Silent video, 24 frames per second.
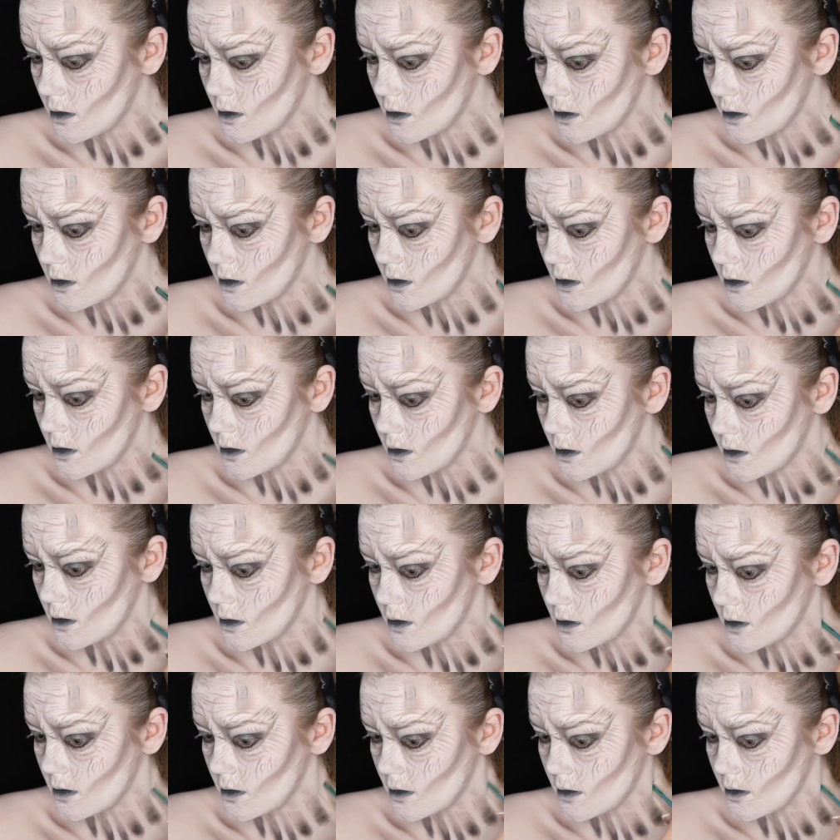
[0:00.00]
Then
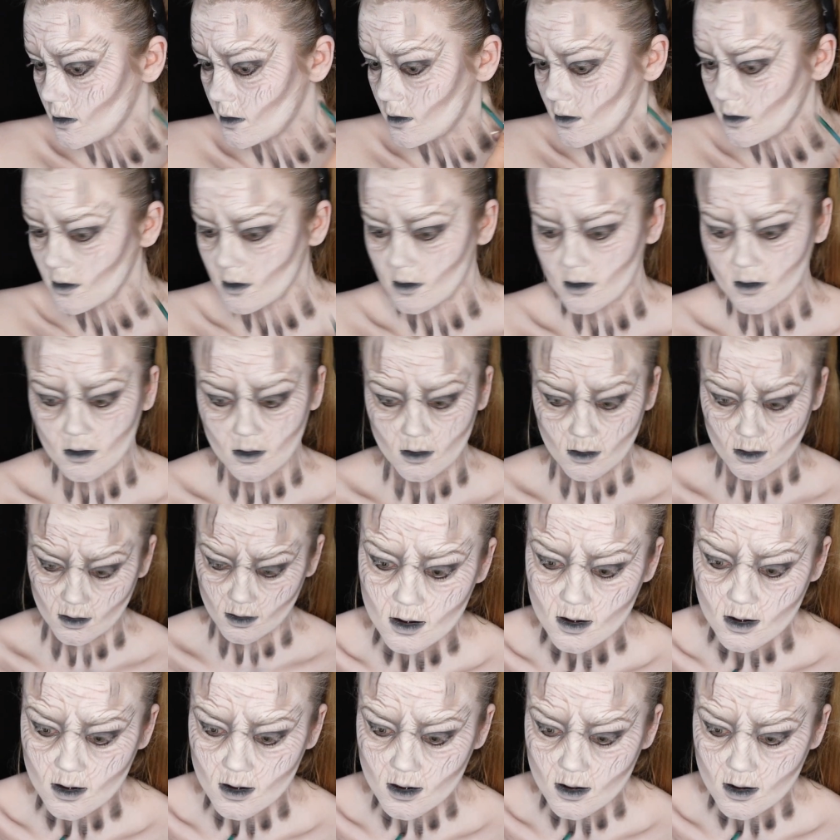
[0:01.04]
drawing black lines
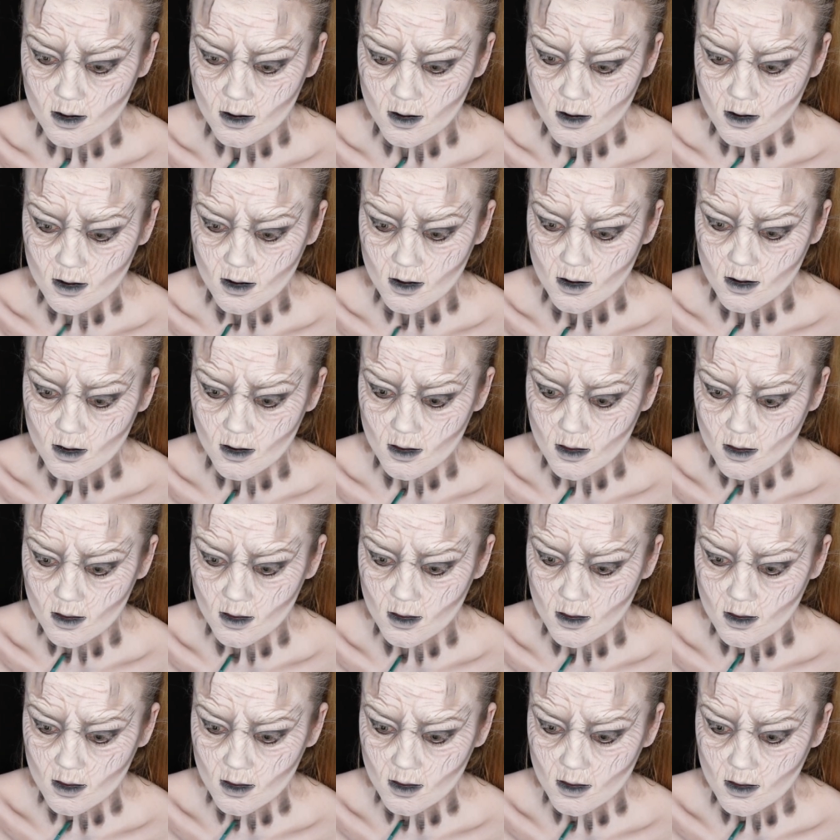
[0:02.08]
over the top and
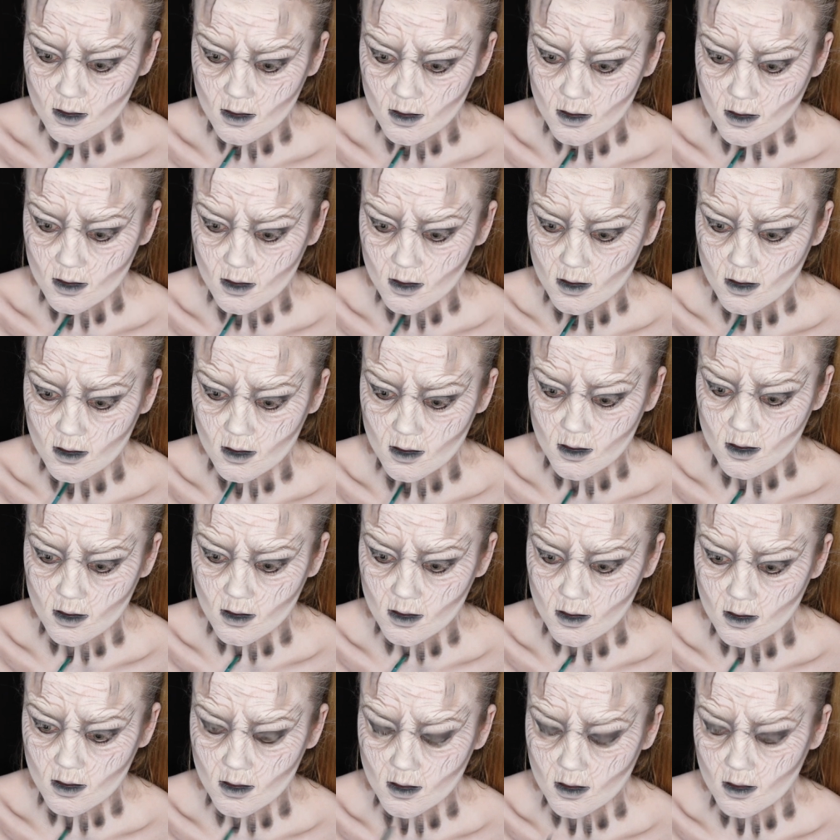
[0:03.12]
down from the neck
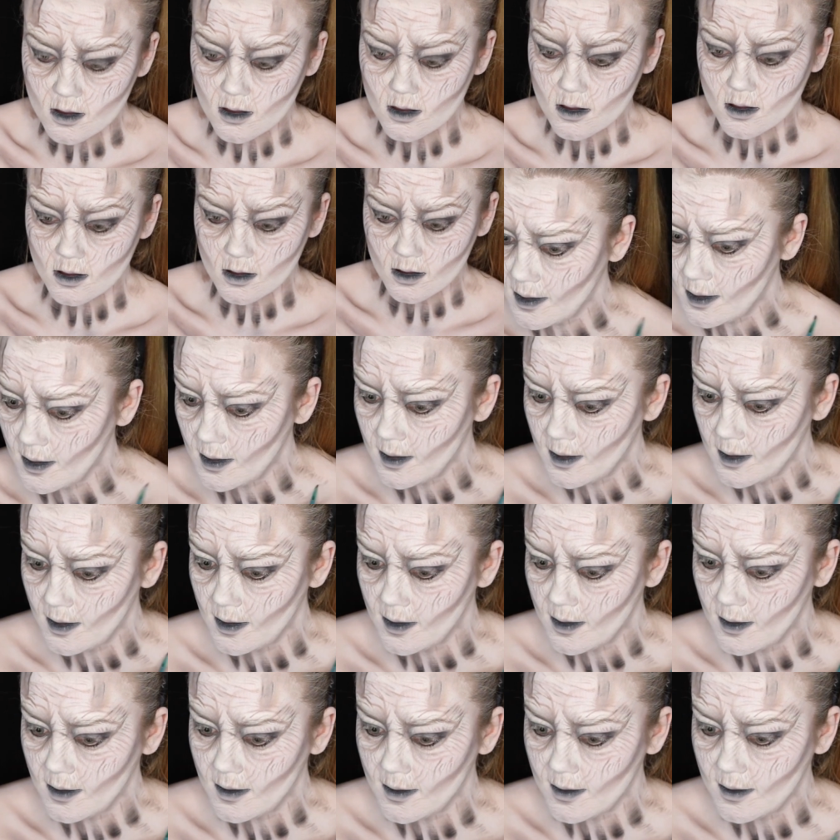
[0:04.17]
hollows with that same
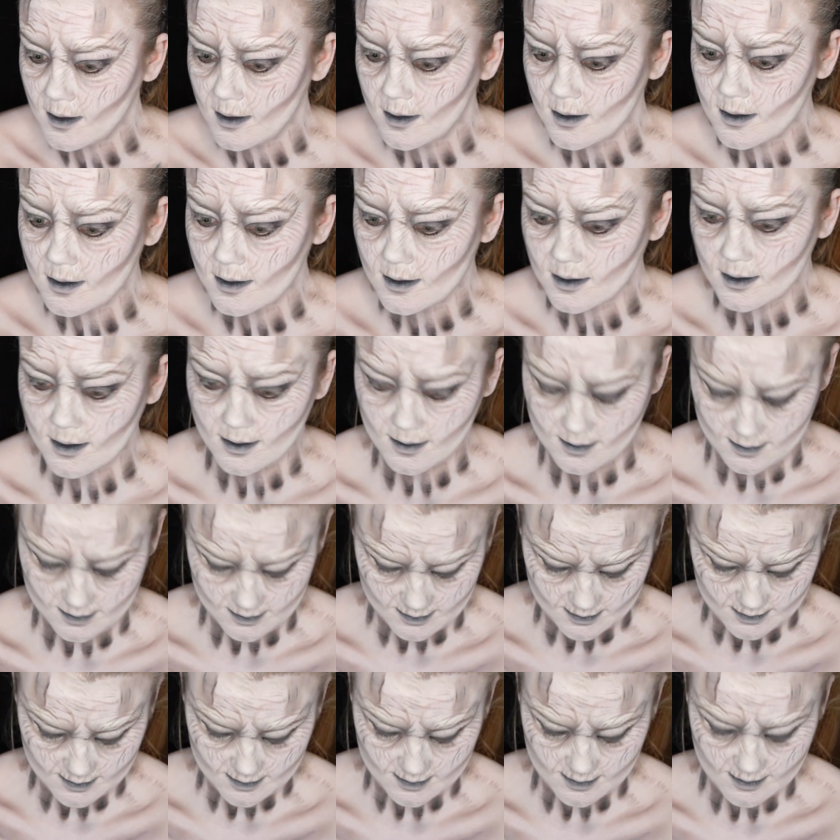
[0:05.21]
black eyeshadow,
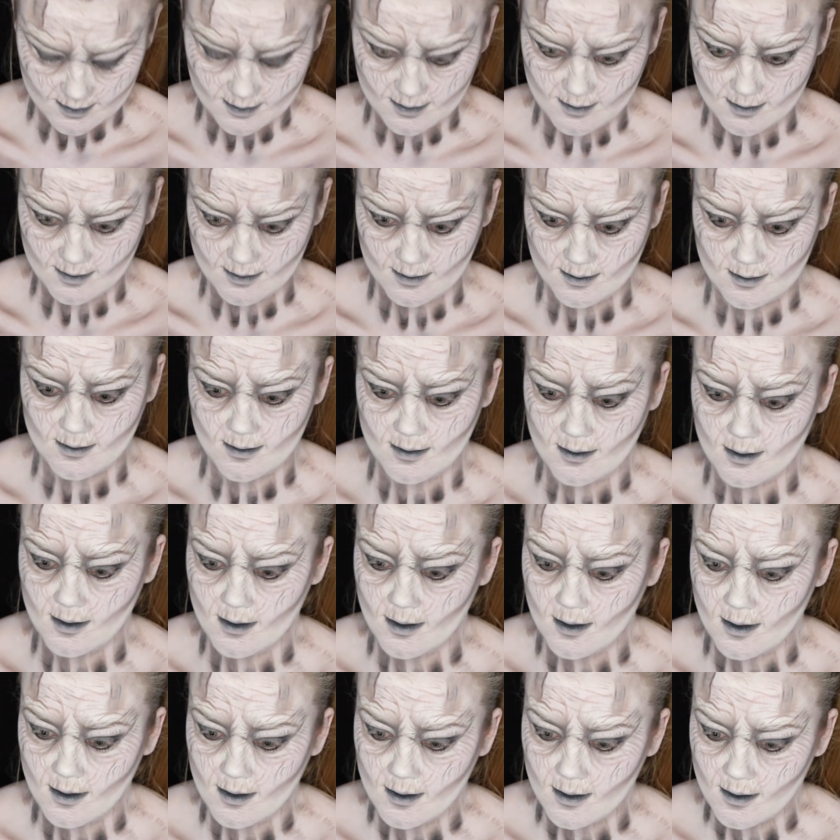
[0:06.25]
and this is going to give
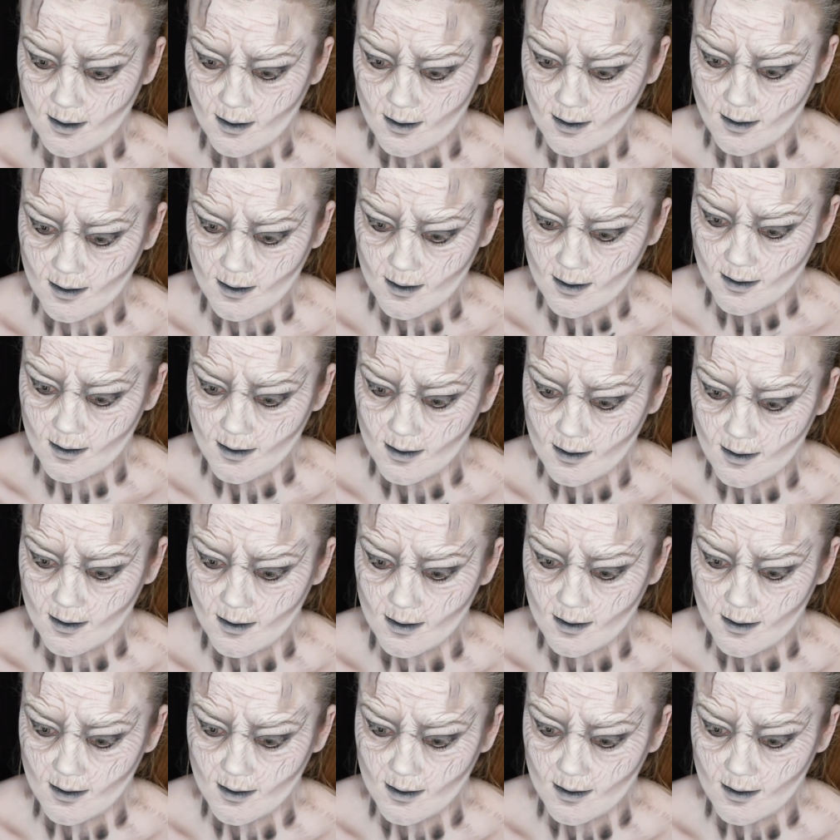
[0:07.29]
that more wrinkled effect.